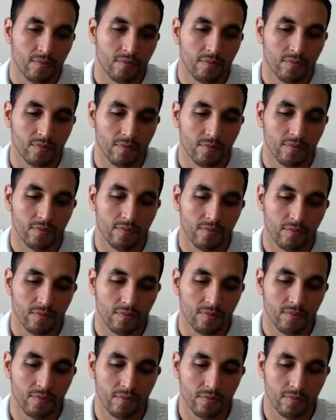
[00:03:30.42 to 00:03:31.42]

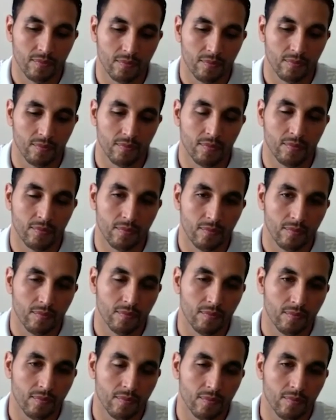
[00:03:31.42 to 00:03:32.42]

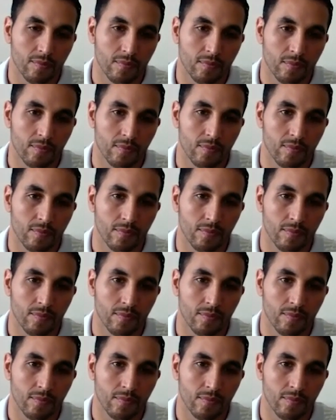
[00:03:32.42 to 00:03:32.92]
This person isn't speaking.